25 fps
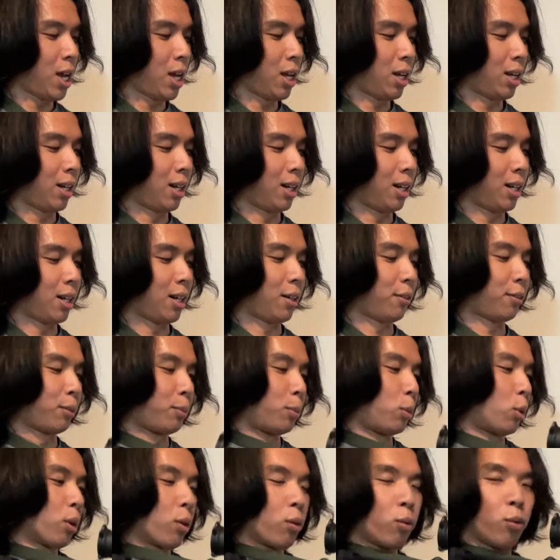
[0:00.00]
for
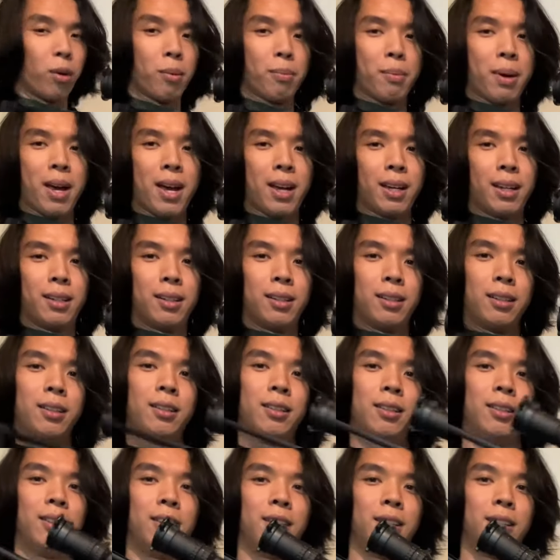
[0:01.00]
more than one mag.
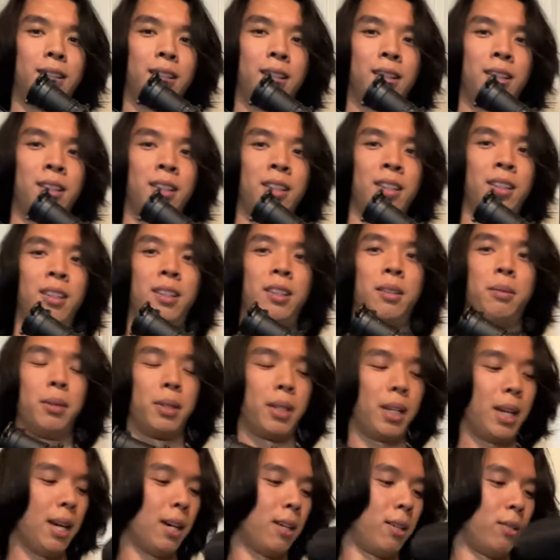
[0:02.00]
But
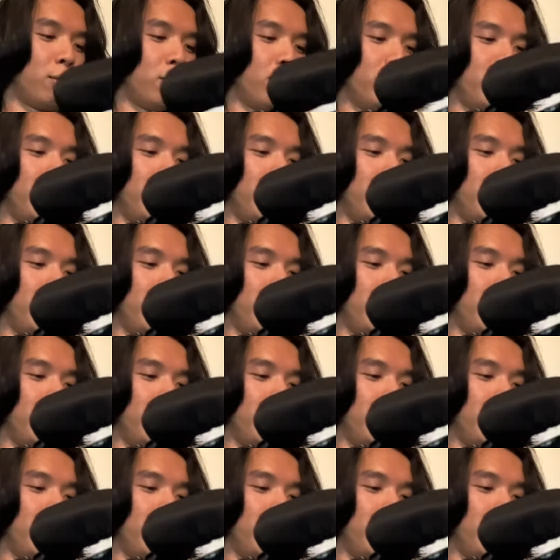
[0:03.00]
yeah, we'll be